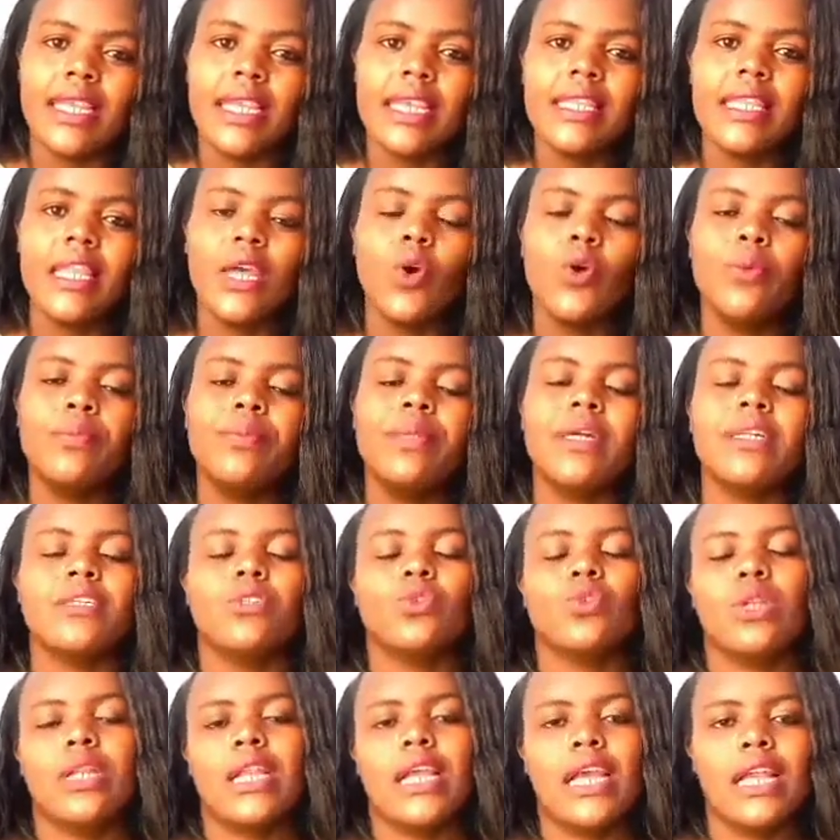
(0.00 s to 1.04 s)
in the hope that it
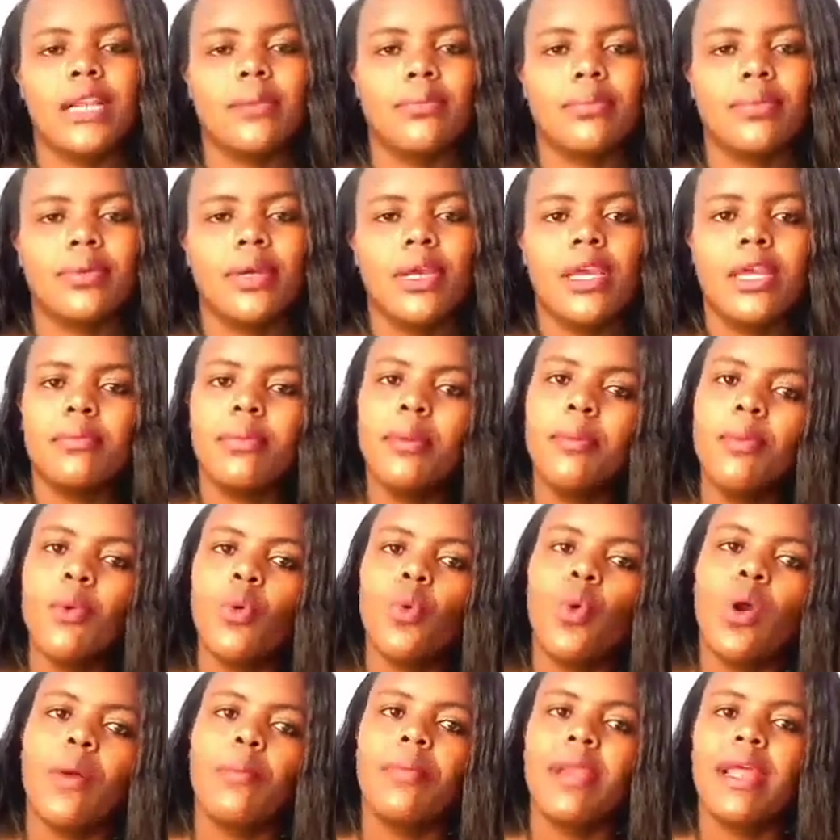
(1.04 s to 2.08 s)
will help people
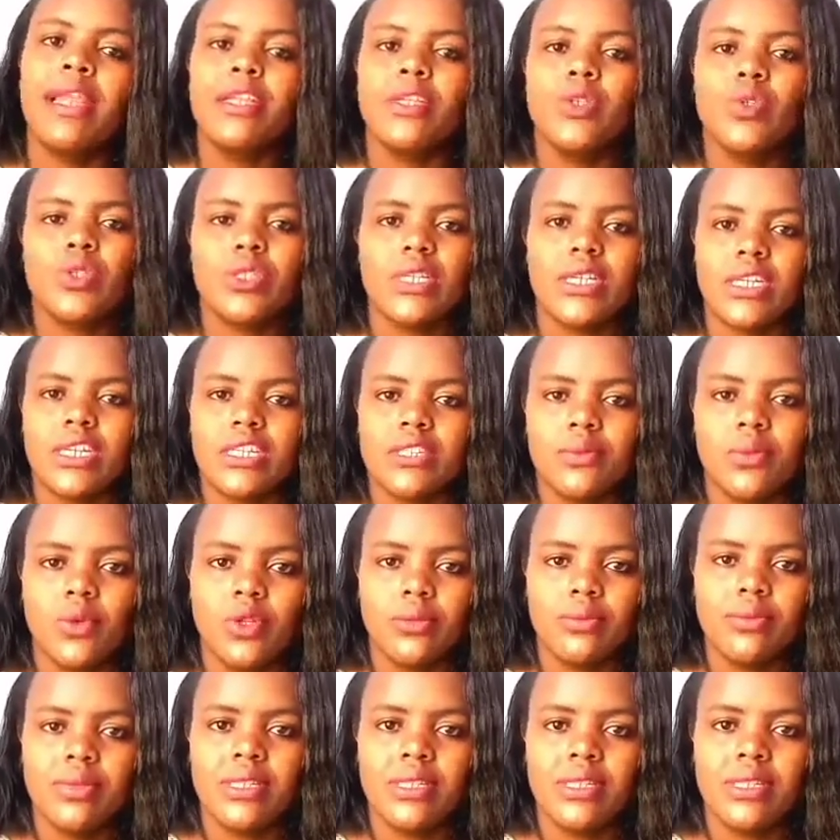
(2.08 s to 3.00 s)
who are planning to start a small